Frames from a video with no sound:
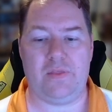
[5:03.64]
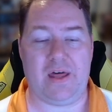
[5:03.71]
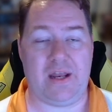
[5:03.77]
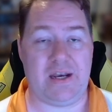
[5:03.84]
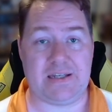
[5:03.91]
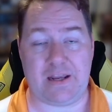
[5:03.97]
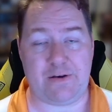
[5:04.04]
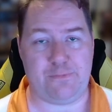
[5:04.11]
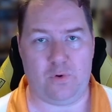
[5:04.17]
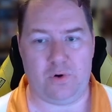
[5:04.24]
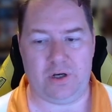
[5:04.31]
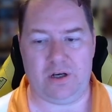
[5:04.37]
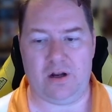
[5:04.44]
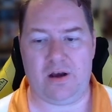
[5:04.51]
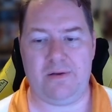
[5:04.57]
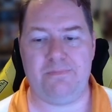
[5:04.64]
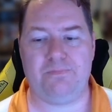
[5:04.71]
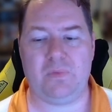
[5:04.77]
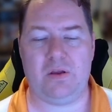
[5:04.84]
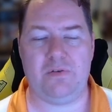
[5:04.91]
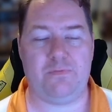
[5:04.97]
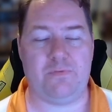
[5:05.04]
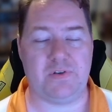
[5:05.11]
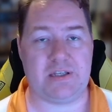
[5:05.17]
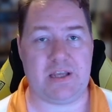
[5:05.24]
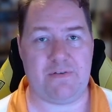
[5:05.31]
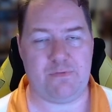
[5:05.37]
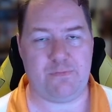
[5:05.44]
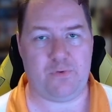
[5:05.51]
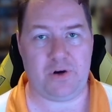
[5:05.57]
that is $8.49. For
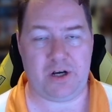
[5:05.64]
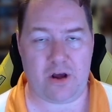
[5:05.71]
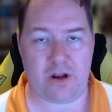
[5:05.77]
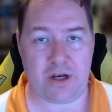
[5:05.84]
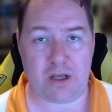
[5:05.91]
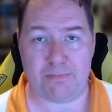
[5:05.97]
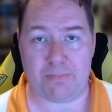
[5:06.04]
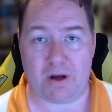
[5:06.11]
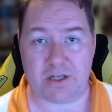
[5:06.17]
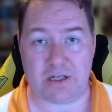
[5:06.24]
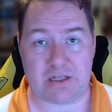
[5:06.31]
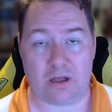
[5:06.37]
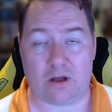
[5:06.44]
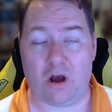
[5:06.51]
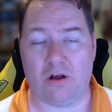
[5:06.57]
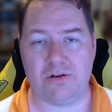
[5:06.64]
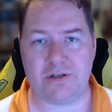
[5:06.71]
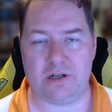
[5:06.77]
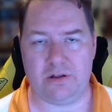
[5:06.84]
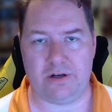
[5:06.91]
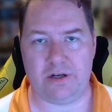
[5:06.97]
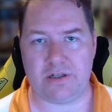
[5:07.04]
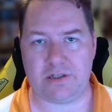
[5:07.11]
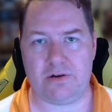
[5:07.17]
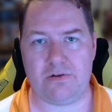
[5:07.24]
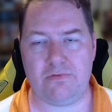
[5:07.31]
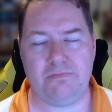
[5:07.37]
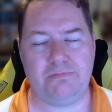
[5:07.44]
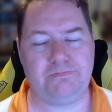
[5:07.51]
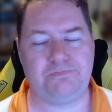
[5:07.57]
$7.49 you can buy just the console on its
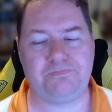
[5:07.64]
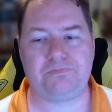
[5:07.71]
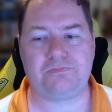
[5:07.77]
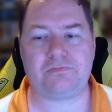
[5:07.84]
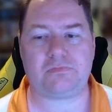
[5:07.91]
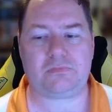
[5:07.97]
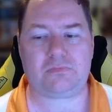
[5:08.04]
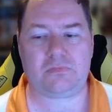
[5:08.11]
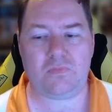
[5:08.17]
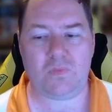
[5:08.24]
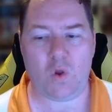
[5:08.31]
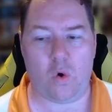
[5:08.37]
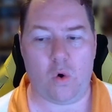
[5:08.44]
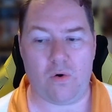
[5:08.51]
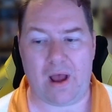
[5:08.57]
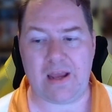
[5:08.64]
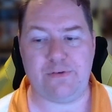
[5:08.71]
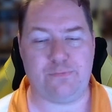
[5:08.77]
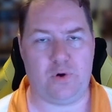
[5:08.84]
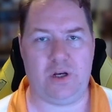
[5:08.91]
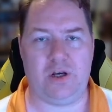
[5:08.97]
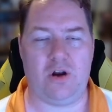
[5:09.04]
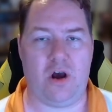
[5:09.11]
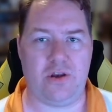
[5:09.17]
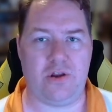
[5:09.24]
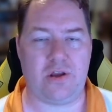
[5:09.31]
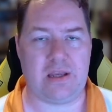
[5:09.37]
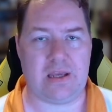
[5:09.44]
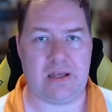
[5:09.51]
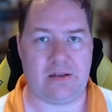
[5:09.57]
own, or $8.49
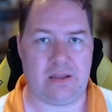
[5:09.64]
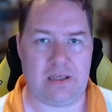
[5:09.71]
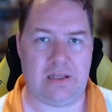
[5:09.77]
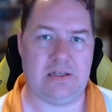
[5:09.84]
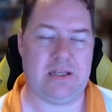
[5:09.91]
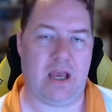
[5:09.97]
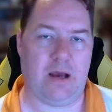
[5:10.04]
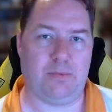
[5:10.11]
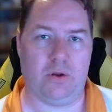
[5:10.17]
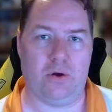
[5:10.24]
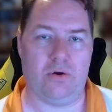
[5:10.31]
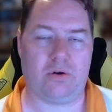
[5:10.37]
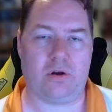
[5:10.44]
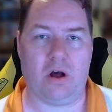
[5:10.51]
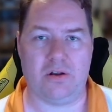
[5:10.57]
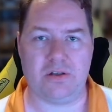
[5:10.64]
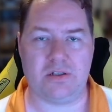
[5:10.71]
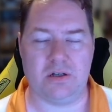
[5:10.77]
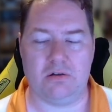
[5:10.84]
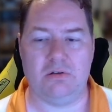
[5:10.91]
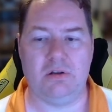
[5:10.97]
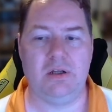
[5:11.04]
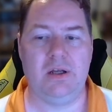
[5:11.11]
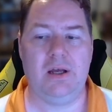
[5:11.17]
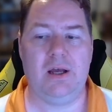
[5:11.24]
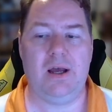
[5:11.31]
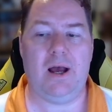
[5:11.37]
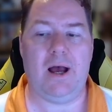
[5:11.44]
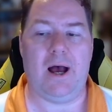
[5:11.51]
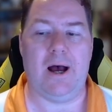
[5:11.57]
you can get the Diablo console.
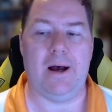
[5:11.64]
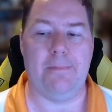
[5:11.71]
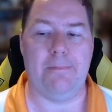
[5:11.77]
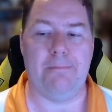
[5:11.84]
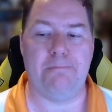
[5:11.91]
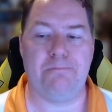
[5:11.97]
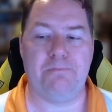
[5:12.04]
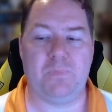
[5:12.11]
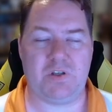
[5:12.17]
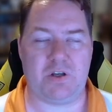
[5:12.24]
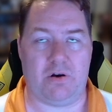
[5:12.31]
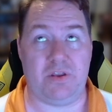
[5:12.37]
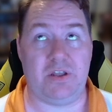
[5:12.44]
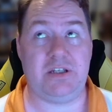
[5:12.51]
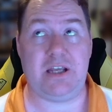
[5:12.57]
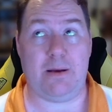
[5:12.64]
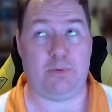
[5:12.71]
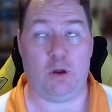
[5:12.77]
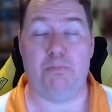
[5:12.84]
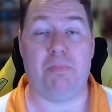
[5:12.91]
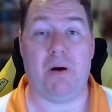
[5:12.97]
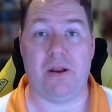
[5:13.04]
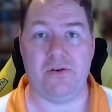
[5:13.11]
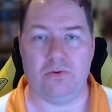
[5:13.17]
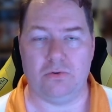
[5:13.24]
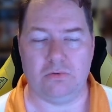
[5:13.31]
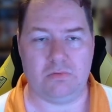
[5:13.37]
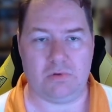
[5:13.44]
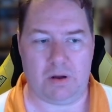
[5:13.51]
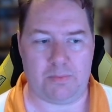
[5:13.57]
The Diablo
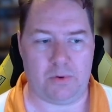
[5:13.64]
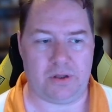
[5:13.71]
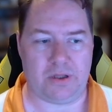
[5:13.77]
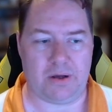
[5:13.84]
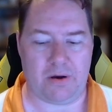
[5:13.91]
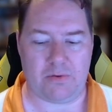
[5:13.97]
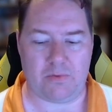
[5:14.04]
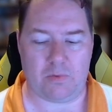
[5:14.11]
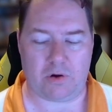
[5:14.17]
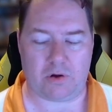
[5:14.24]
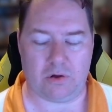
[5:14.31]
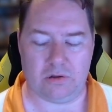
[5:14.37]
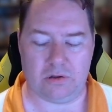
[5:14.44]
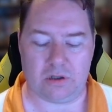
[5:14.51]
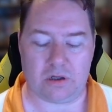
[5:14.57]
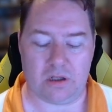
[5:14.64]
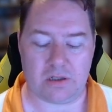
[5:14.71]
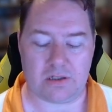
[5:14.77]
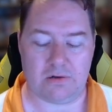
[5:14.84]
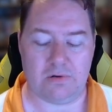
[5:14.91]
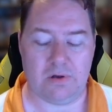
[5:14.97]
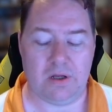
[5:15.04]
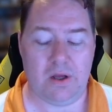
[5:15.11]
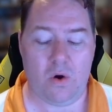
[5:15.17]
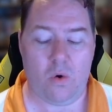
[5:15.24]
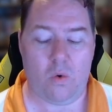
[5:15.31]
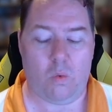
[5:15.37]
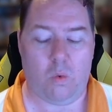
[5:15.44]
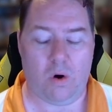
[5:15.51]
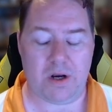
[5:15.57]
bundle, I'll put it that way, I won't call it a console.
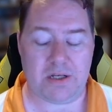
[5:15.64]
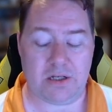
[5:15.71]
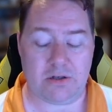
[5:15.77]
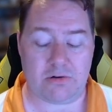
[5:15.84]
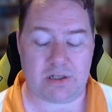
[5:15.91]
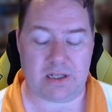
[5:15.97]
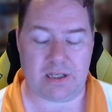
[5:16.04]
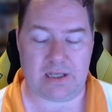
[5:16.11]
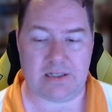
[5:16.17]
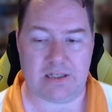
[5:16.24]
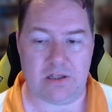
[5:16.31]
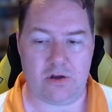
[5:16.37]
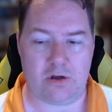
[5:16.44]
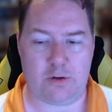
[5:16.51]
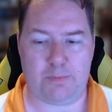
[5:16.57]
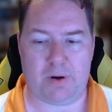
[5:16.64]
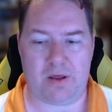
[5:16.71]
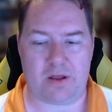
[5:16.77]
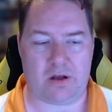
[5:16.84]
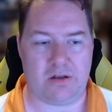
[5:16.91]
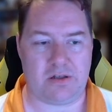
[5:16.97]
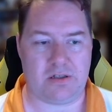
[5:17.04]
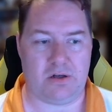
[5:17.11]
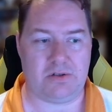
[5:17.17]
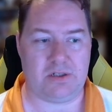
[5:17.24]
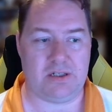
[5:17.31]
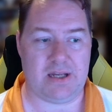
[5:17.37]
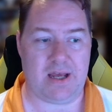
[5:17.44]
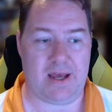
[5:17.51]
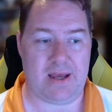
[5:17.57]
What is interesting is that you could buy the console
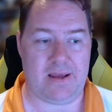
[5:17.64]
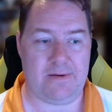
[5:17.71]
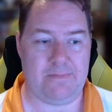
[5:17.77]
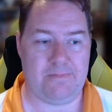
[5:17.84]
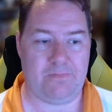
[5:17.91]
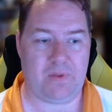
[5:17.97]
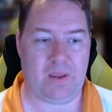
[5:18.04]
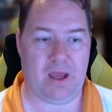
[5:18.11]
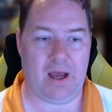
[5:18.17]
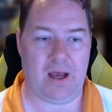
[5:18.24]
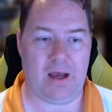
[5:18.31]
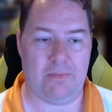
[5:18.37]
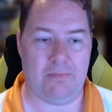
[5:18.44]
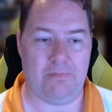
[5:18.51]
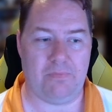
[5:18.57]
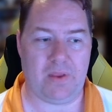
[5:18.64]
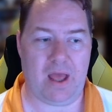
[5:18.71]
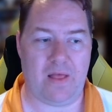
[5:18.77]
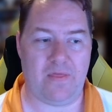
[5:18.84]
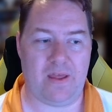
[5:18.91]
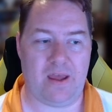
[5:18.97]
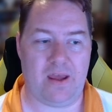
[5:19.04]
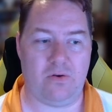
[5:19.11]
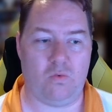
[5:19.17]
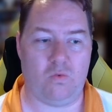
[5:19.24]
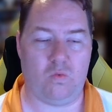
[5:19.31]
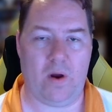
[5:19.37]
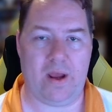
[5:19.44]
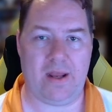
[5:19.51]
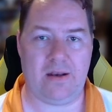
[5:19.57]
today, and
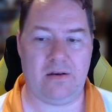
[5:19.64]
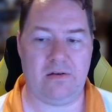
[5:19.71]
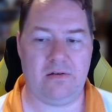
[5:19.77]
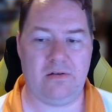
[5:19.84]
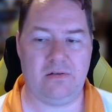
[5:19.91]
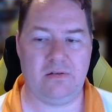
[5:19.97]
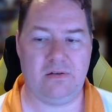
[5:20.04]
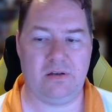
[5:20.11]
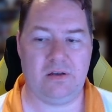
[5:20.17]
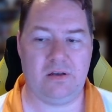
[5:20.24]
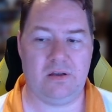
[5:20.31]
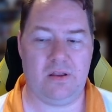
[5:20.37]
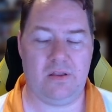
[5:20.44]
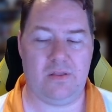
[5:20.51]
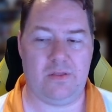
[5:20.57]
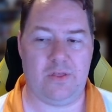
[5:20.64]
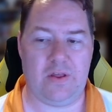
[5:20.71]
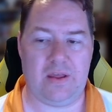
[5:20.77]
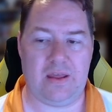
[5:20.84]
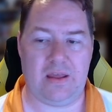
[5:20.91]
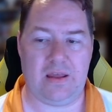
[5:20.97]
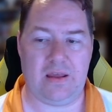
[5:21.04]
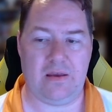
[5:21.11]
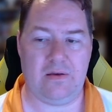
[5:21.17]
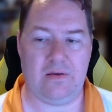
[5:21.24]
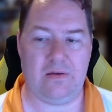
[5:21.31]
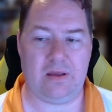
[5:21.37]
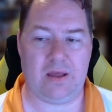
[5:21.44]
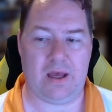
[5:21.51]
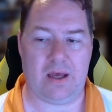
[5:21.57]
then when the
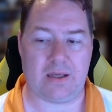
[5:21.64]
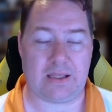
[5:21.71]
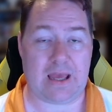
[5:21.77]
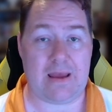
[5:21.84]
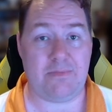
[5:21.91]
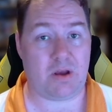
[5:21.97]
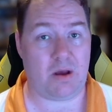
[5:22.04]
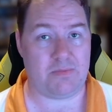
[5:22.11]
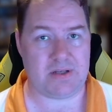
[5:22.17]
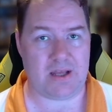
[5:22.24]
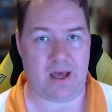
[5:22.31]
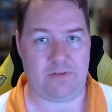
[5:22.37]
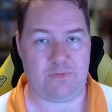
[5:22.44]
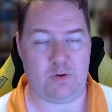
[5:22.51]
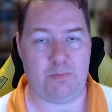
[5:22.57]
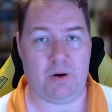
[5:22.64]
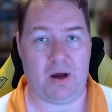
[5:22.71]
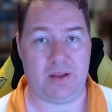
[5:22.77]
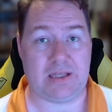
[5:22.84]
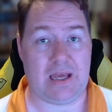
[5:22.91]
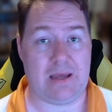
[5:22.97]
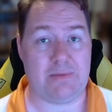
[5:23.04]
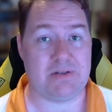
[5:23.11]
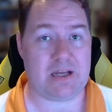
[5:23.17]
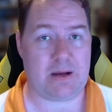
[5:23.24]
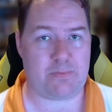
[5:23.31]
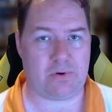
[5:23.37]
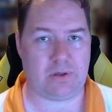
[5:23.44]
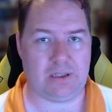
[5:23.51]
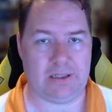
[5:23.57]
game comes out, if you buy the game
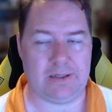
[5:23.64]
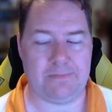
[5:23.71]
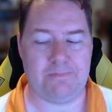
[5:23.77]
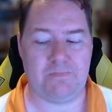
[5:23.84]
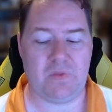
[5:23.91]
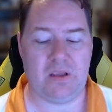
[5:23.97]
separately,